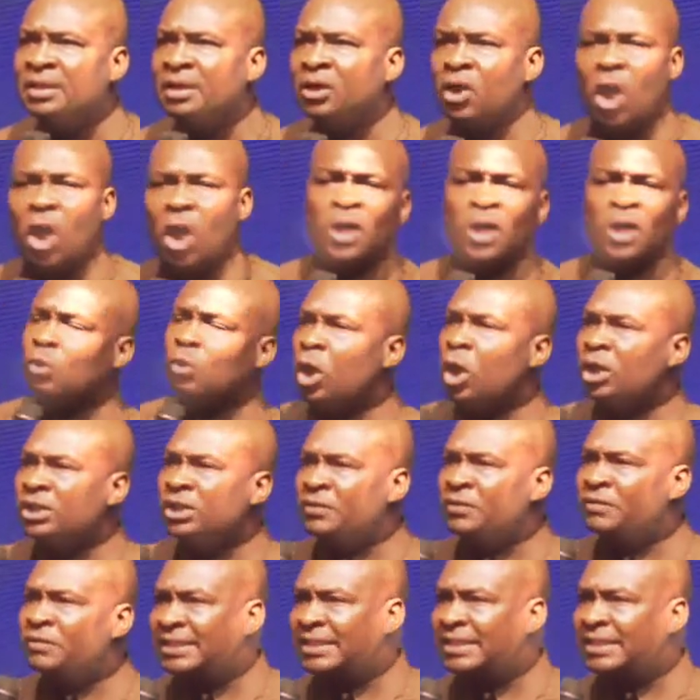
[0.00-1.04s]
God will not
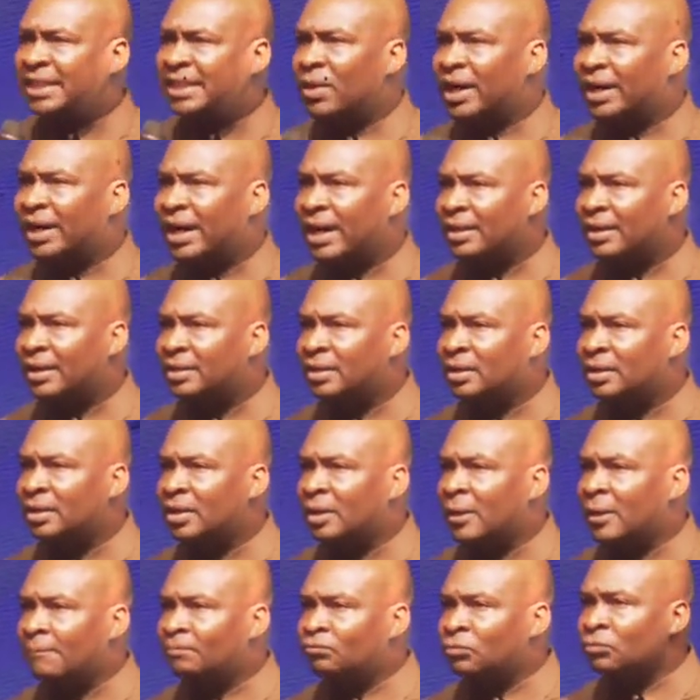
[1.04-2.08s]
even see you
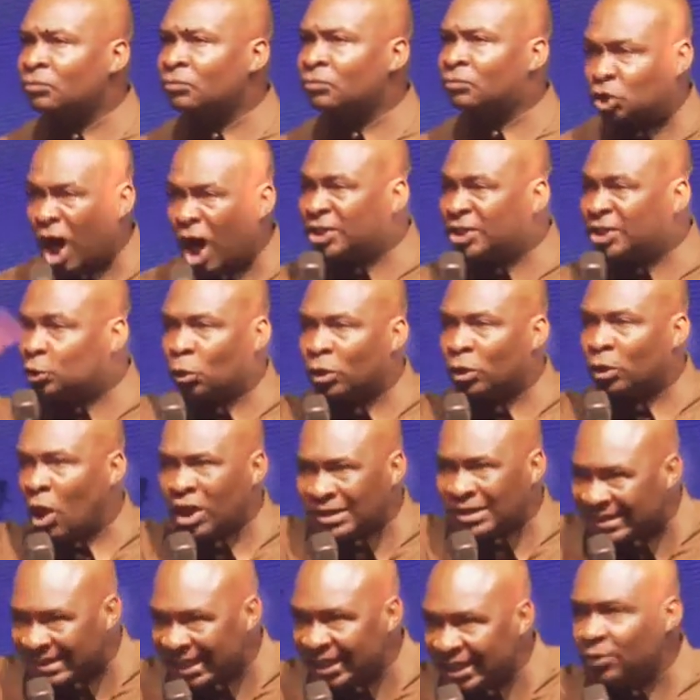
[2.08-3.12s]
again. Church will
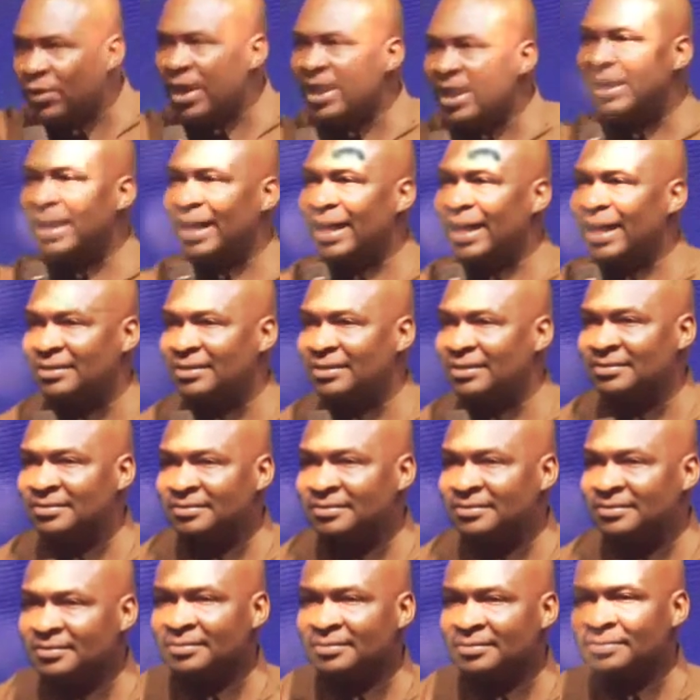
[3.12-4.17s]
not see you
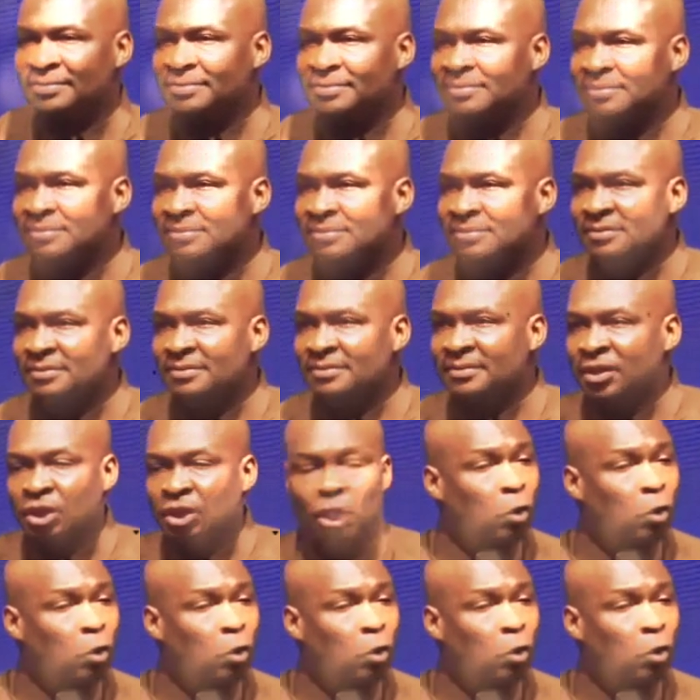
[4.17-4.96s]
again.